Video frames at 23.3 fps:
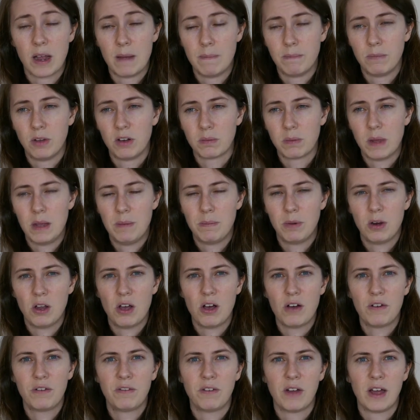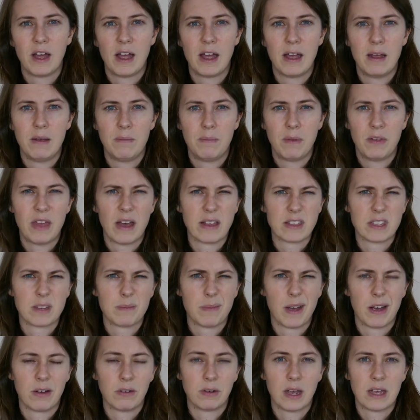and block people off, but that's
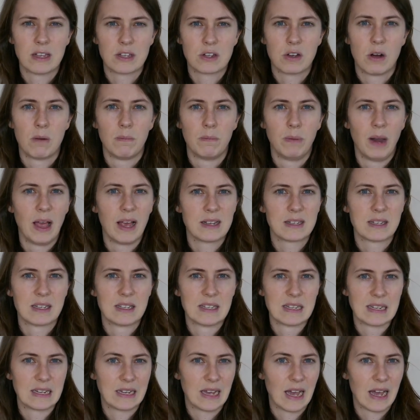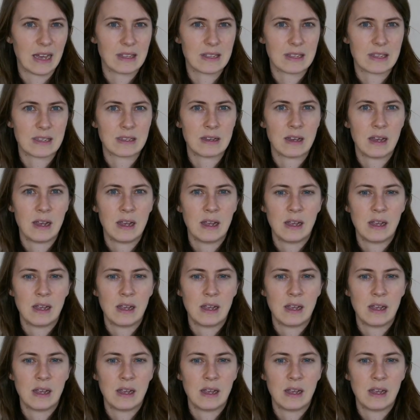about as complex as it gets.